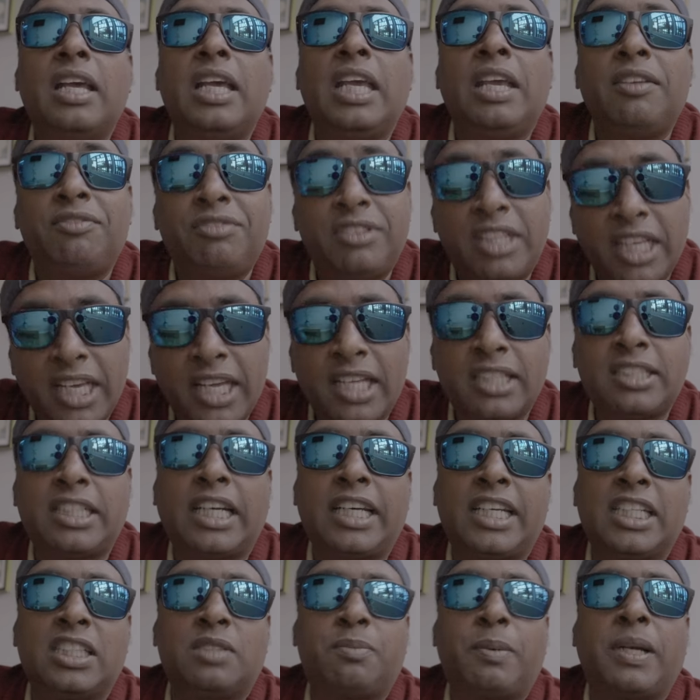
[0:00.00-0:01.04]
if they are
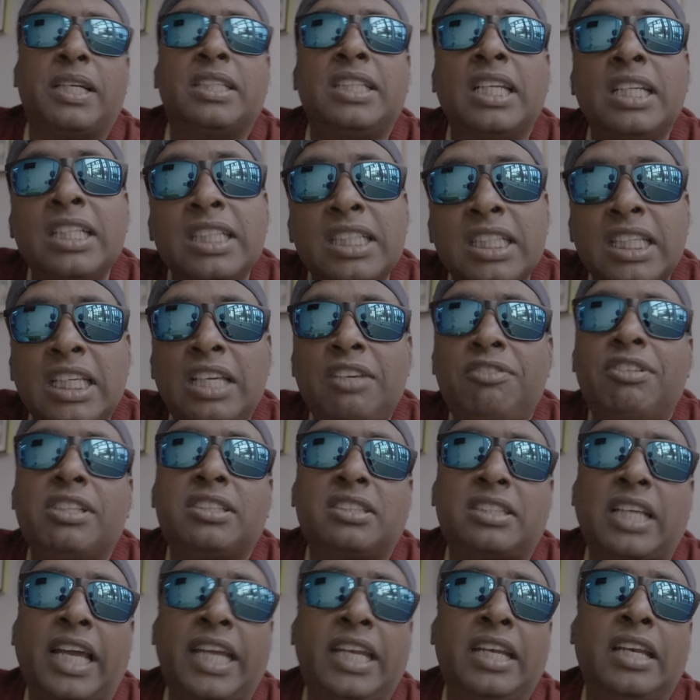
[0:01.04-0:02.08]
satisfied, then give a
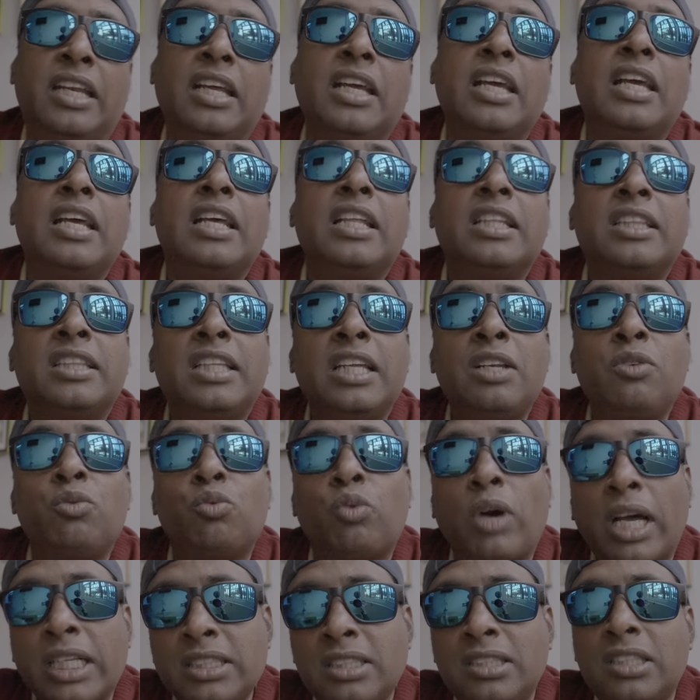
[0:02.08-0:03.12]
sign. Then
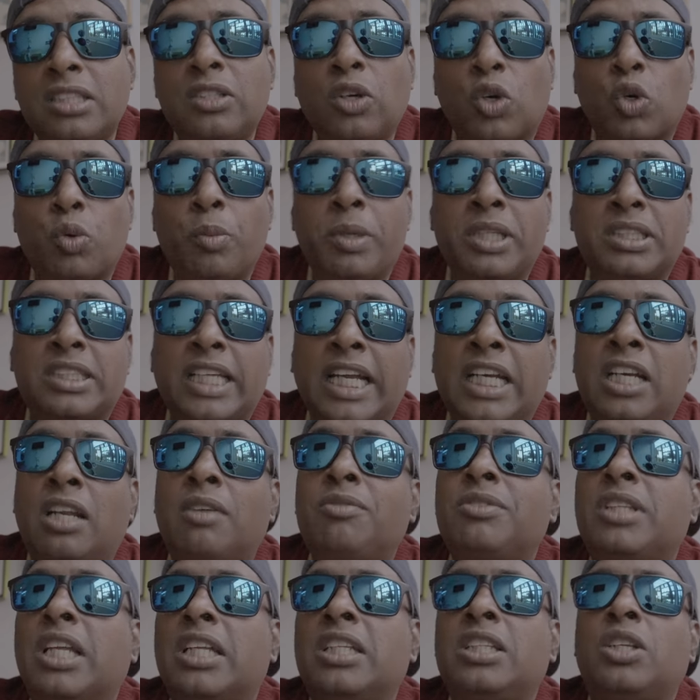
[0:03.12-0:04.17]
once the document signed
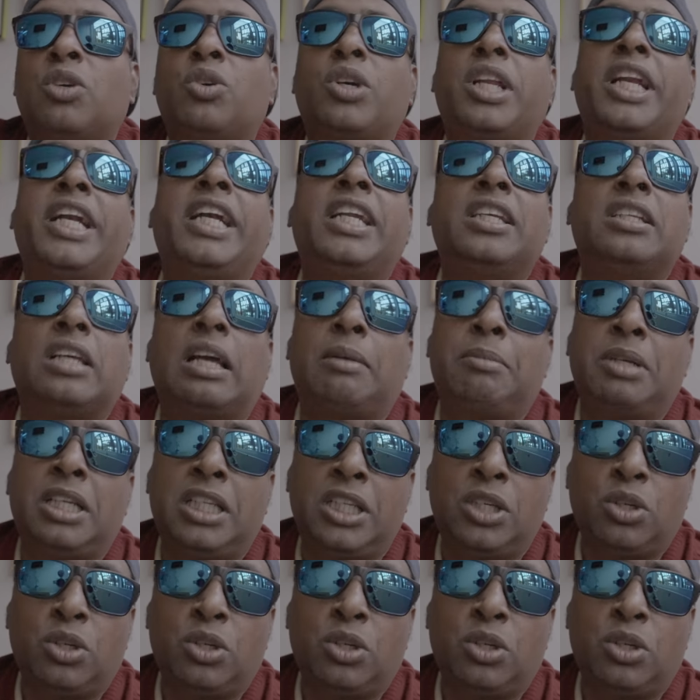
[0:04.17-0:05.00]
up, then the grid, I mean